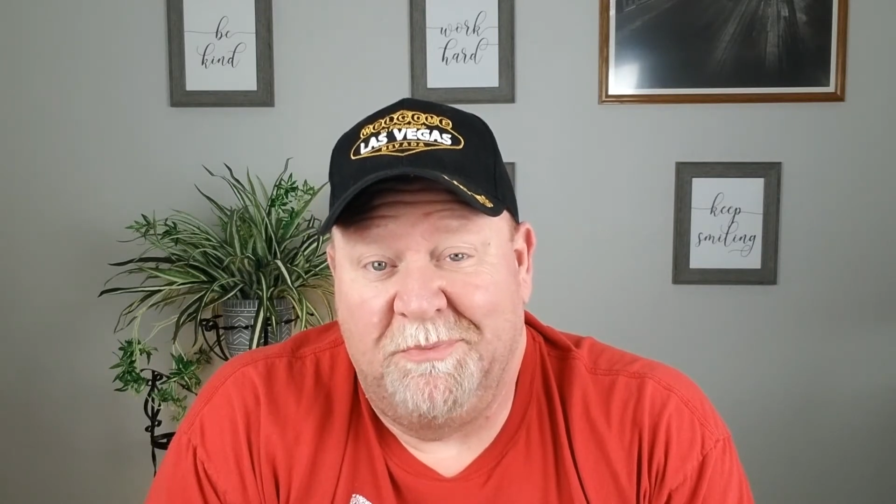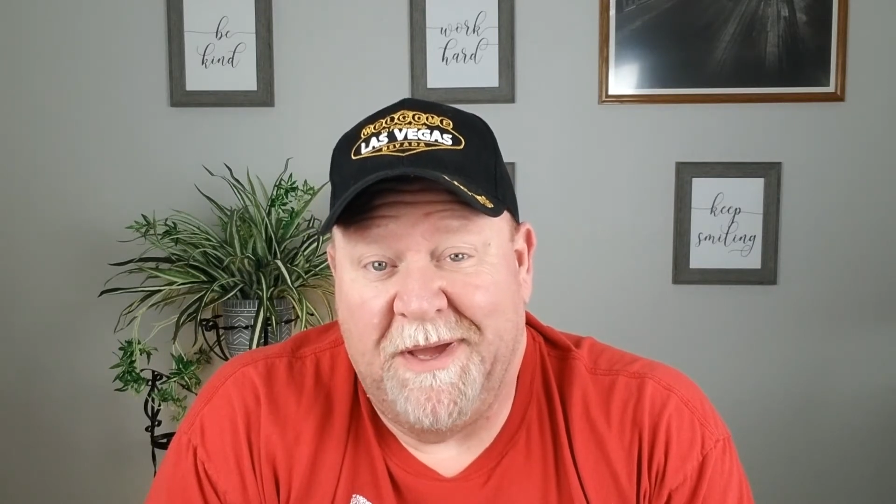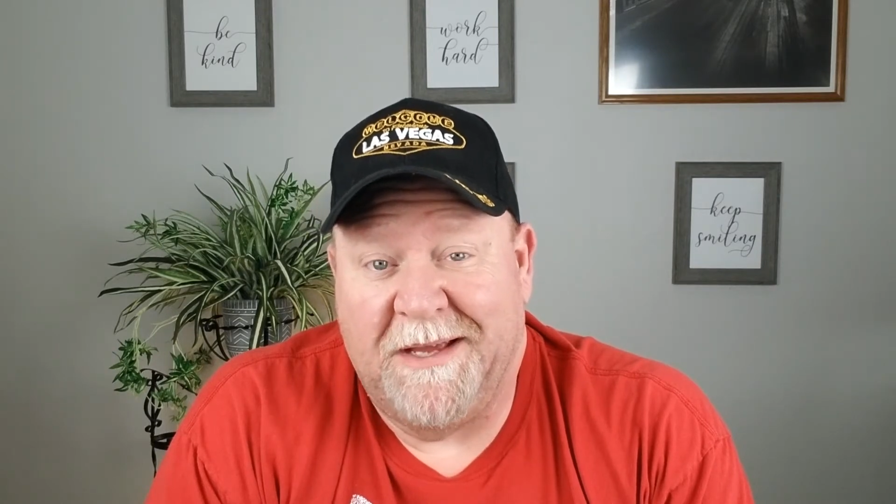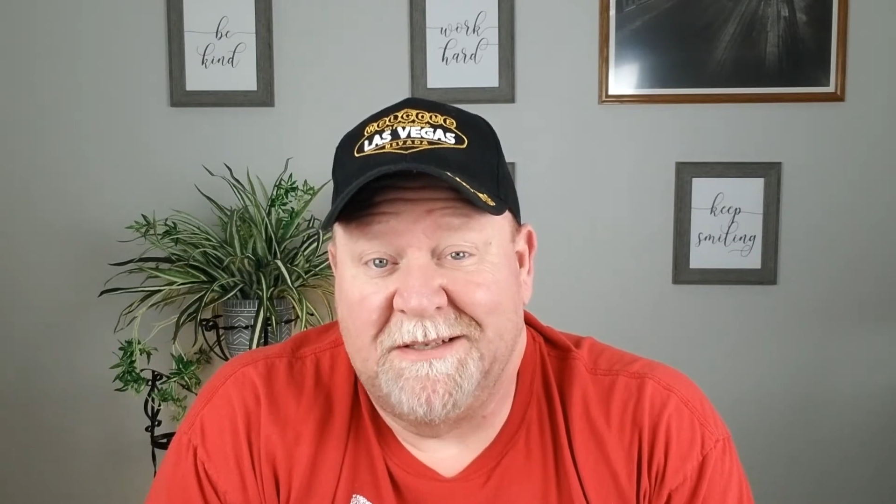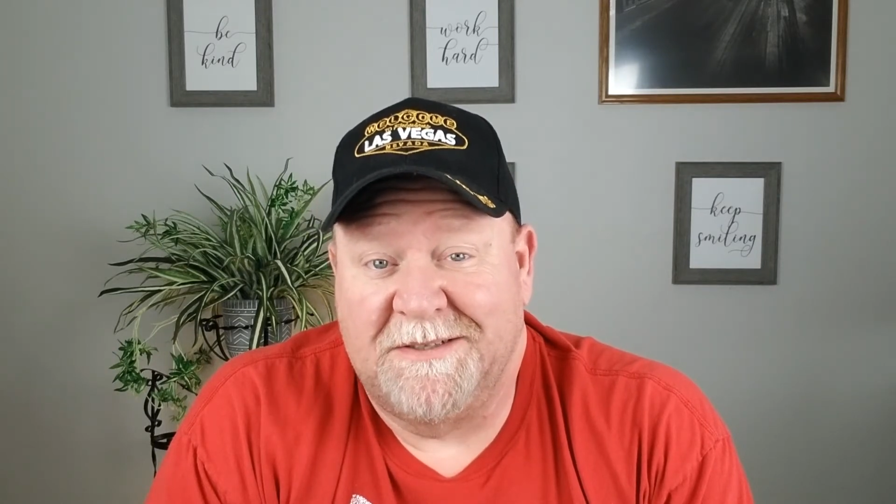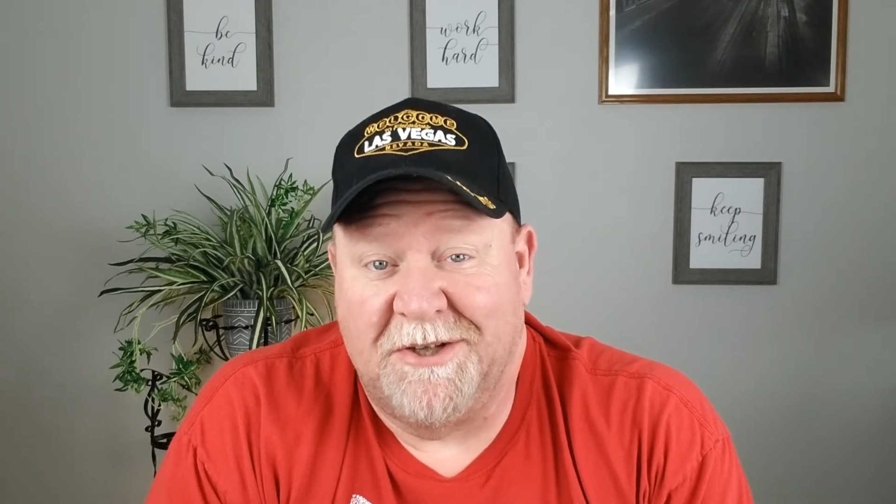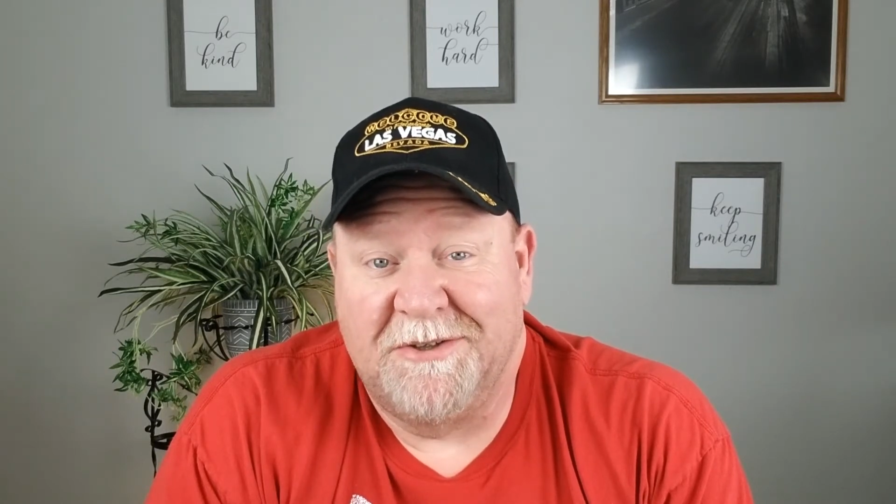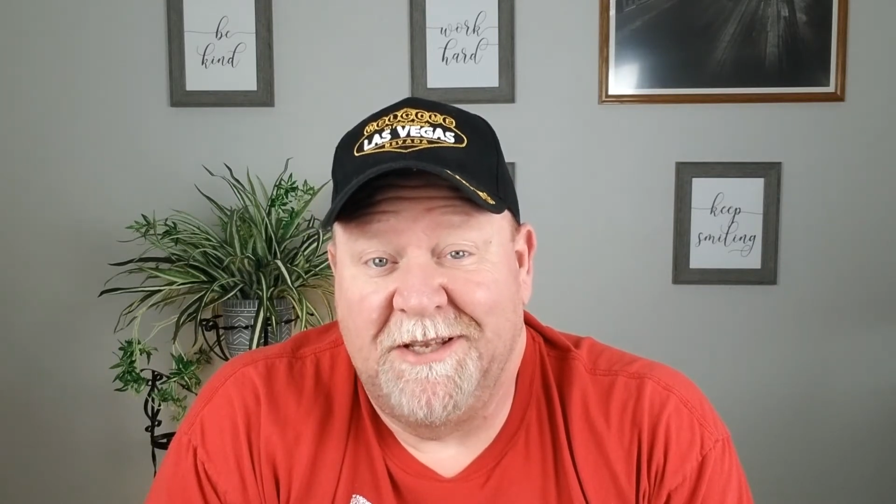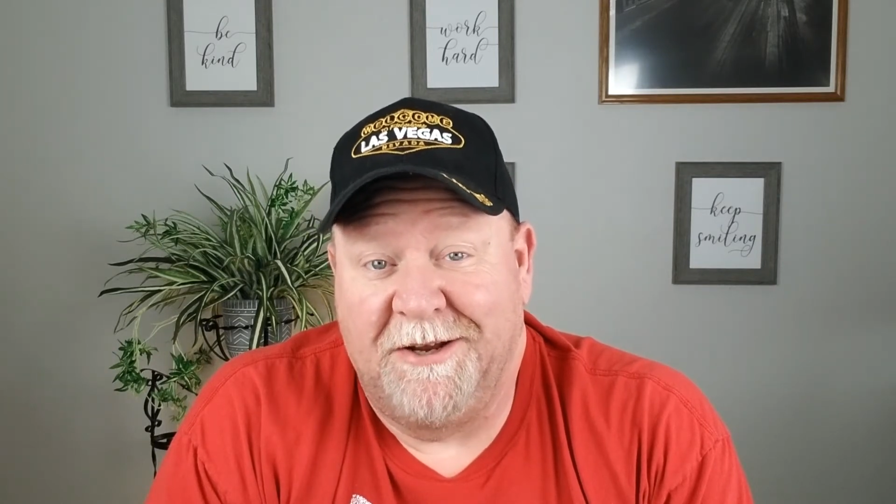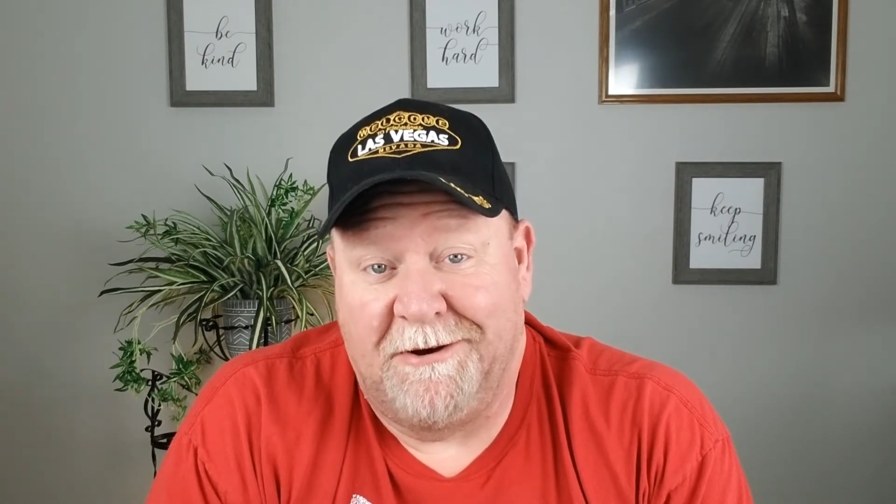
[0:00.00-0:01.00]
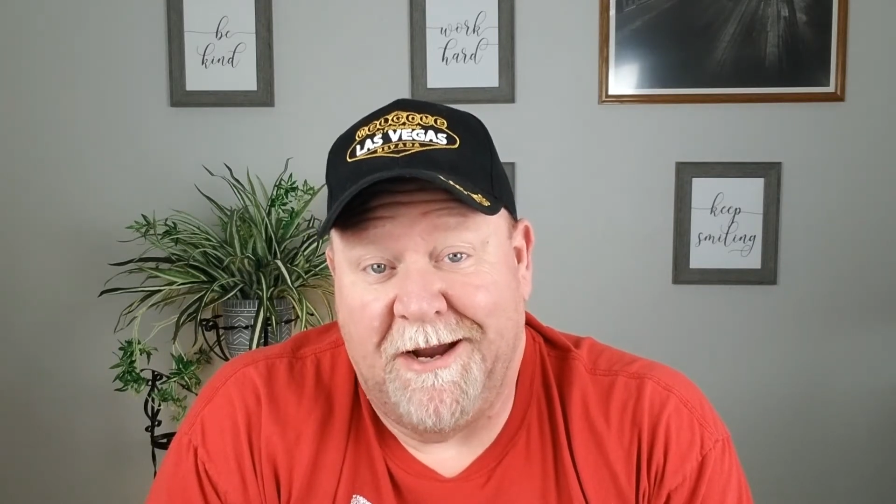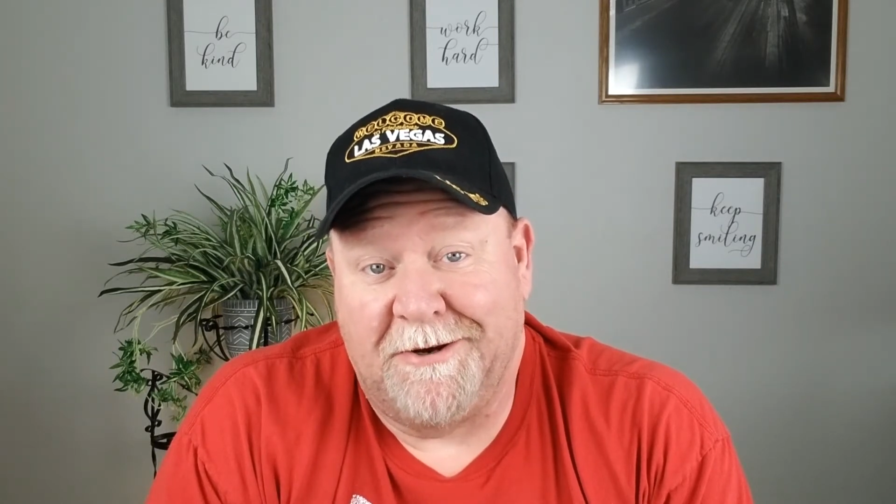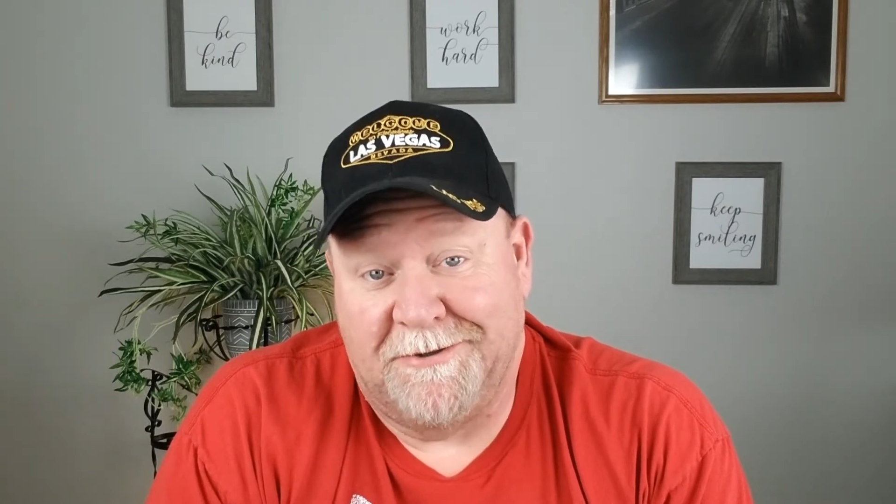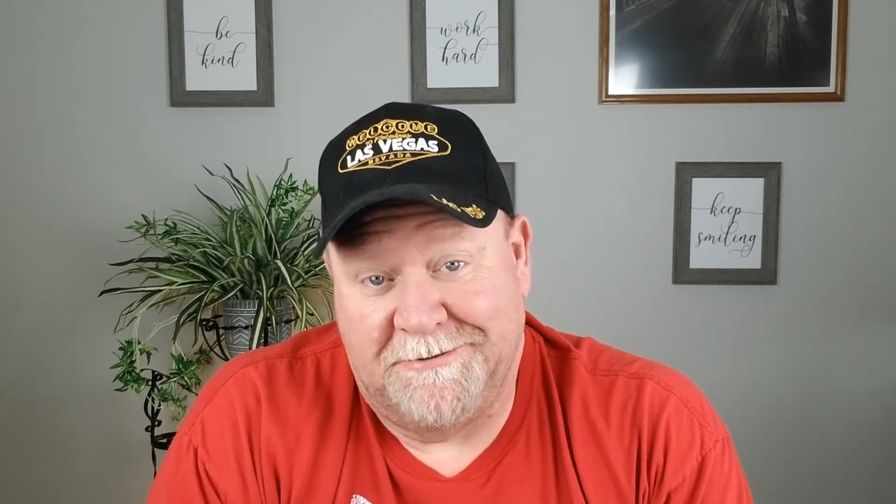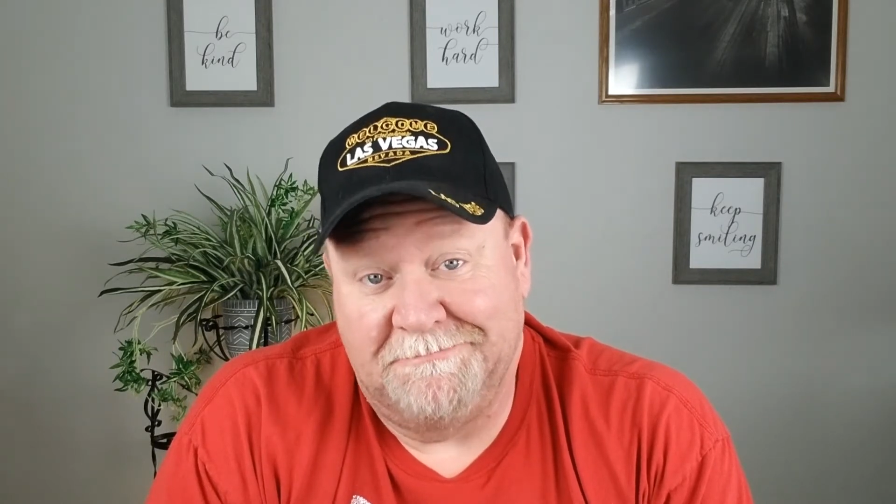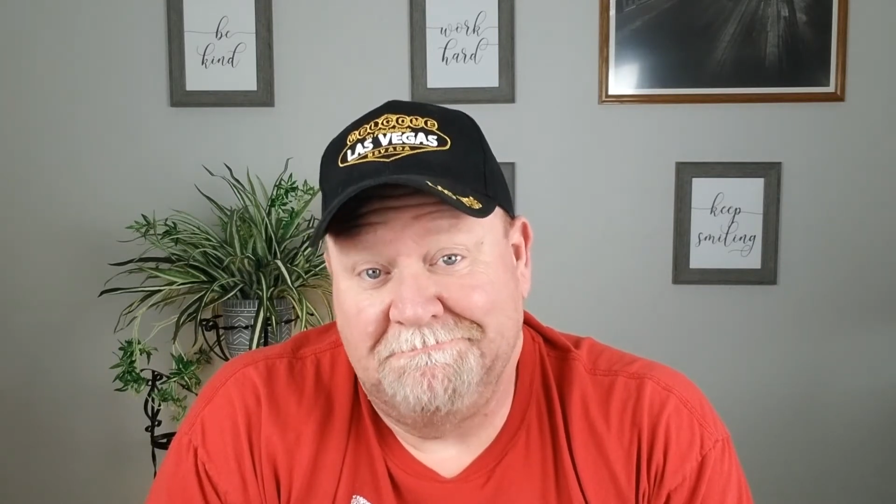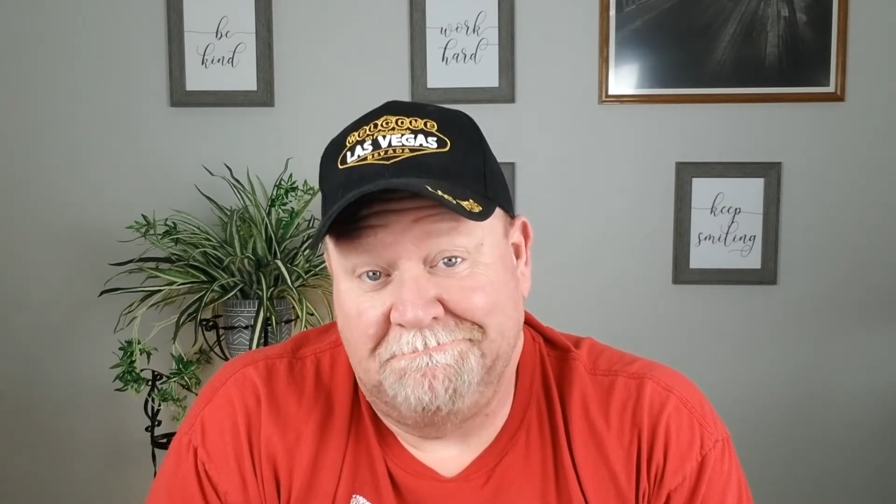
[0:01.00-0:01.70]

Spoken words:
packs of saltine crackers.